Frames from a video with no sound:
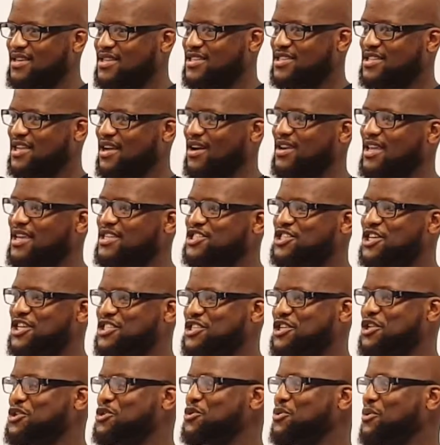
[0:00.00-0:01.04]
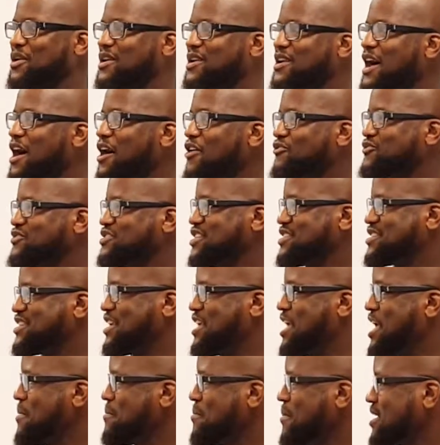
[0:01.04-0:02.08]
studied just to do enough just to
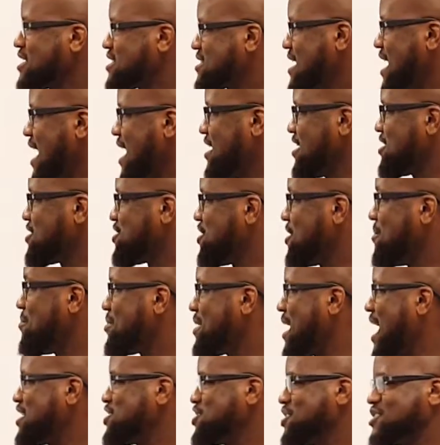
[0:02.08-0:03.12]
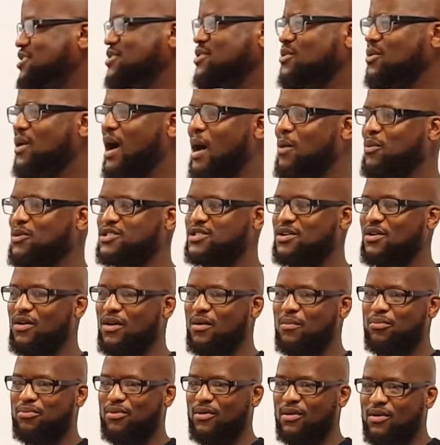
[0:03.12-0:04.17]
keep my scholarship, but I just knew I was
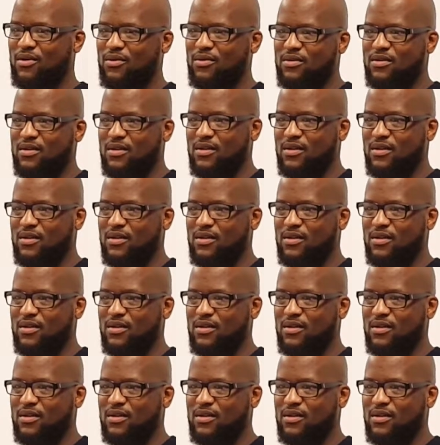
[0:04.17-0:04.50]
going pro.